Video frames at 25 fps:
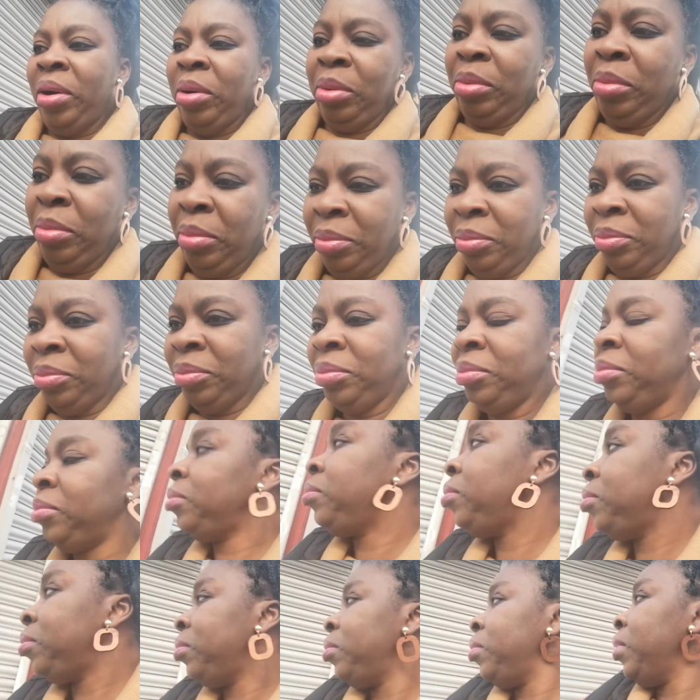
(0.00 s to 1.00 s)
one that
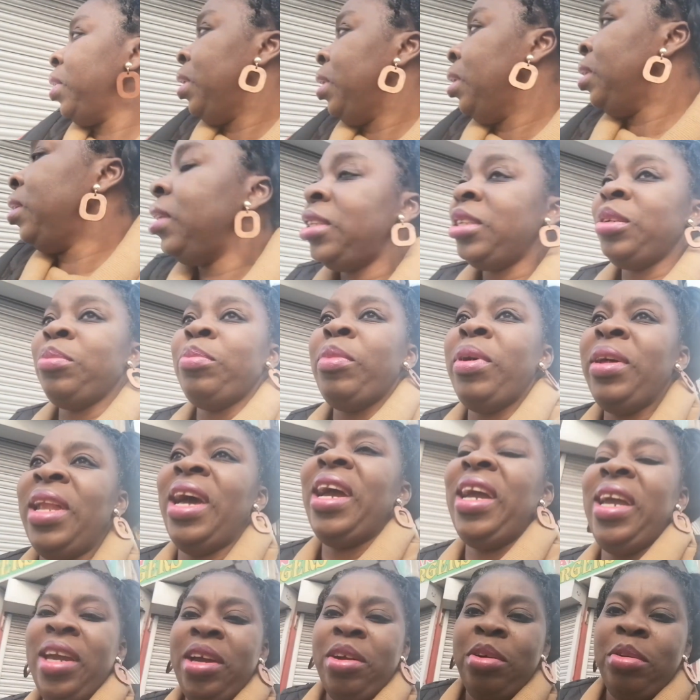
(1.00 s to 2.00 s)
is close to
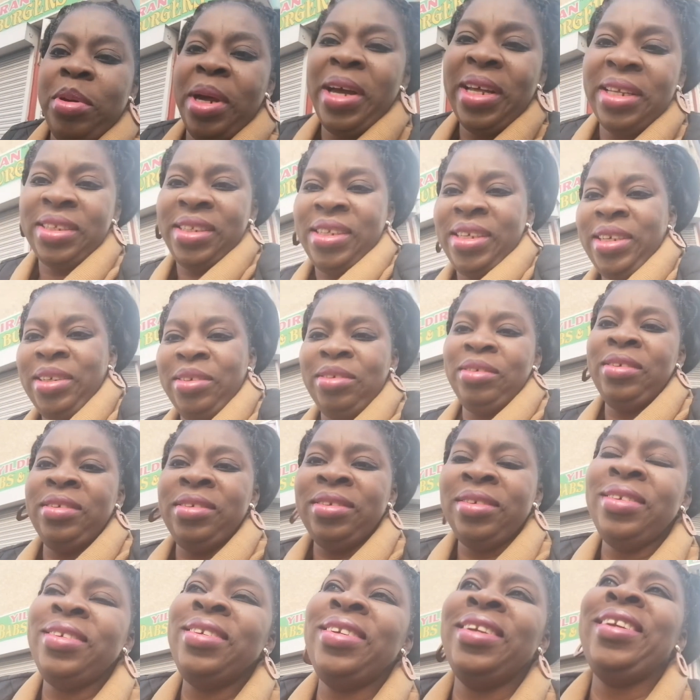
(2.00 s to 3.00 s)
the time, that
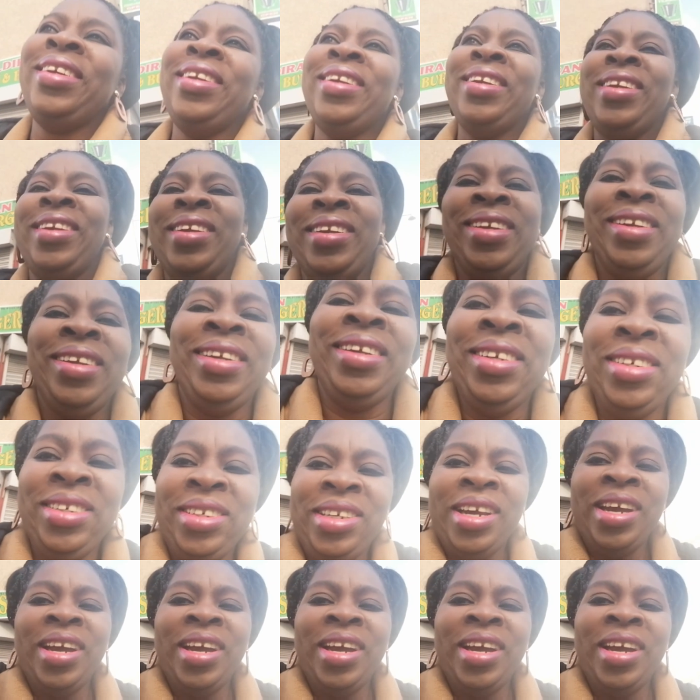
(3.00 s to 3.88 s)
I know the